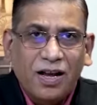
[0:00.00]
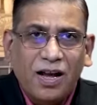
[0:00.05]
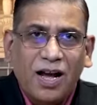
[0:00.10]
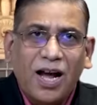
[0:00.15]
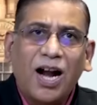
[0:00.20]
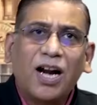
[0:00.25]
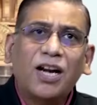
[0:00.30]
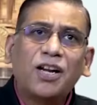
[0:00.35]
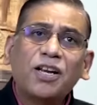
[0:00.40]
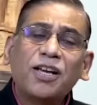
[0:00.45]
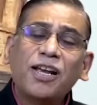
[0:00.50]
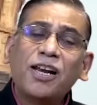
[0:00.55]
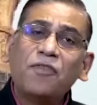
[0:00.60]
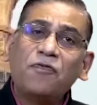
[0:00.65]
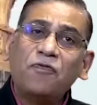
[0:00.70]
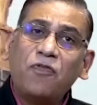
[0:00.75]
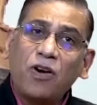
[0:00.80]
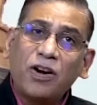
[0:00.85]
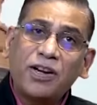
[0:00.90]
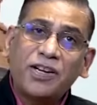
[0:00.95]
Article
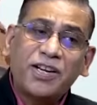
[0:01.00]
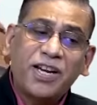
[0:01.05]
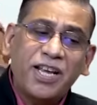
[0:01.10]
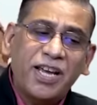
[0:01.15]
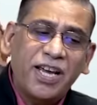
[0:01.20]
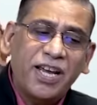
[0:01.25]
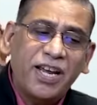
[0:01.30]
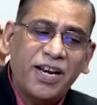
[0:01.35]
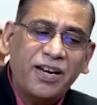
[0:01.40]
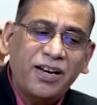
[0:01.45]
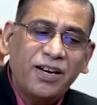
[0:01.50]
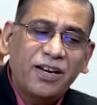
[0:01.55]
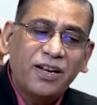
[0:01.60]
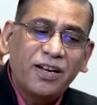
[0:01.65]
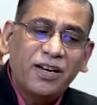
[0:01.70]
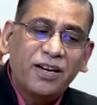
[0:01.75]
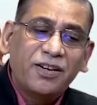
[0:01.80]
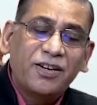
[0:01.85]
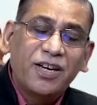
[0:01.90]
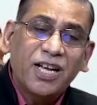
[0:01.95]
14
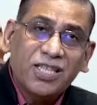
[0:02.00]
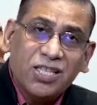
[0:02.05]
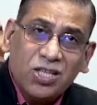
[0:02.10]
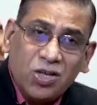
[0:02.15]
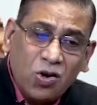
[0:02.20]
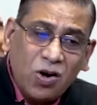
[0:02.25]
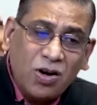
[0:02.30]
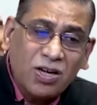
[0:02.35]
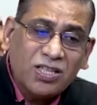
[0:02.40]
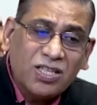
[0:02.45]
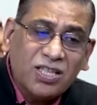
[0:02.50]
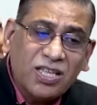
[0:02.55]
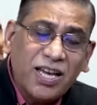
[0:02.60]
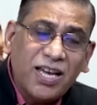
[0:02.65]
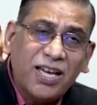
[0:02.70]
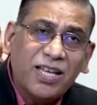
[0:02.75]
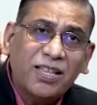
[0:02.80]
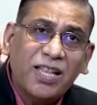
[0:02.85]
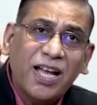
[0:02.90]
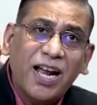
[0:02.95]
does not
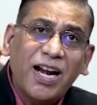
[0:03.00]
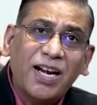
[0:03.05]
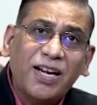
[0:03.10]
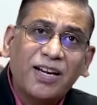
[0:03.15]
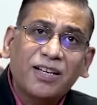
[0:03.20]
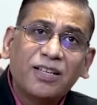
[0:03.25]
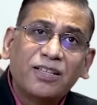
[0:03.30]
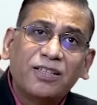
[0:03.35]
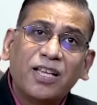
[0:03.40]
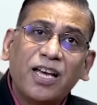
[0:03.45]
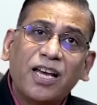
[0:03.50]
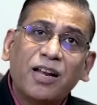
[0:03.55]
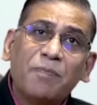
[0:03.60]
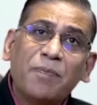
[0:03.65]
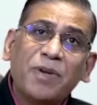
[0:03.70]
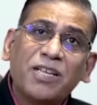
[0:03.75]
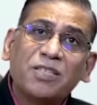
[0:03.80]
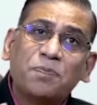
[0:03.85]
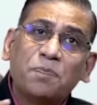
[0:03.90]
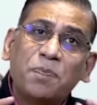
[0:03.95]
say that there
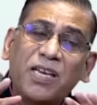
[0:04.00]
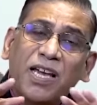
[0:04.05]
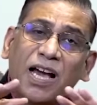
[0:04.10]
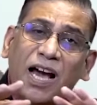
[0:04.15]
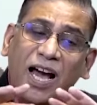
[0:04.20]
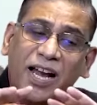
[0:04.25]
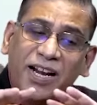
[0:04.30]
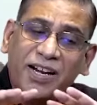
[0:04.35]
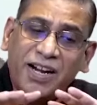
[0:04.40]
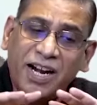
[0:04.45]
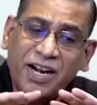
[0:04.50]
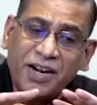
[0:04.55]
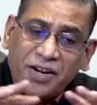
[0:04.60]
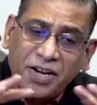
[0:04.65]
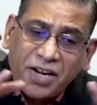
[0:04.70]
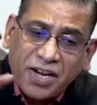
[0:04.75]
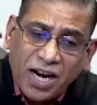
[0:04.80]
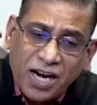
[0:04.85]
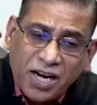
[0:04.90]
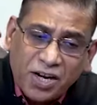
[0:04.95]
must be
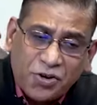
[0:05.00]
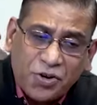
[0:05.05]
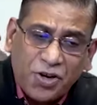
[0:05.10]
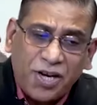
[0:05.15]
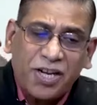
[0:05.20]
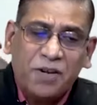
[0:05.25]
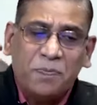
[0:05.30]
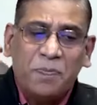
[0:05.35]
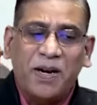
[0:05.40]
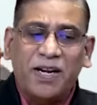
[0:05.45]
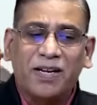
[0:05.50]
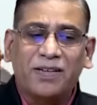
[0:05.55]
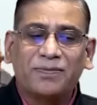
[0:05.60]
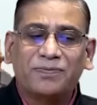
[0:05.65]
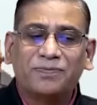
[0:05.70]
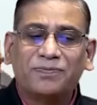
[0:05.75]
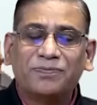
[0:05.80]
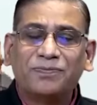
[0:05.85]
identical treatment.